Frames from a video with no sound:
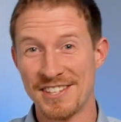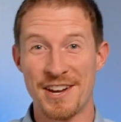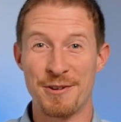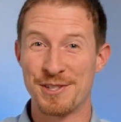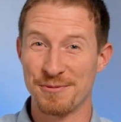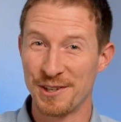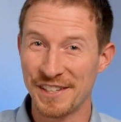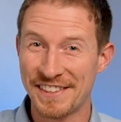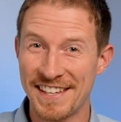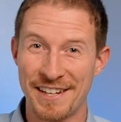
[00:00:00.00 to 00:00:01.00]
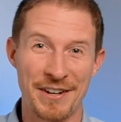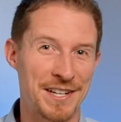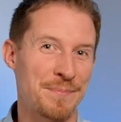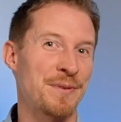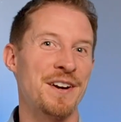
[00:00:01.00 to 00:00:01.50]
so that was really thick. We
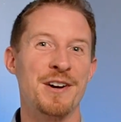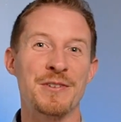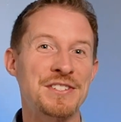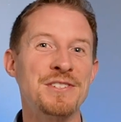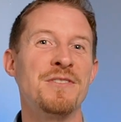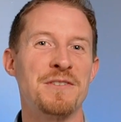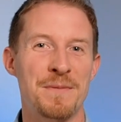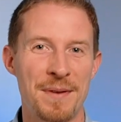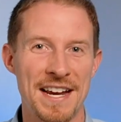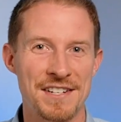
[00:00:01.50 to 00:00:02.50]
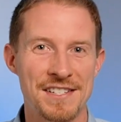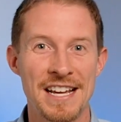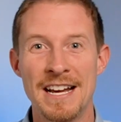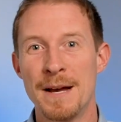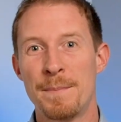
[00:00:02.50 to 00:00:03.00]
had to print over 200 pages,
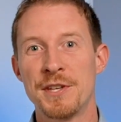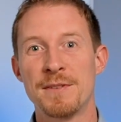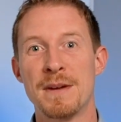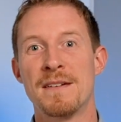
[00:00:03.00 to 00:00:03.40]
put them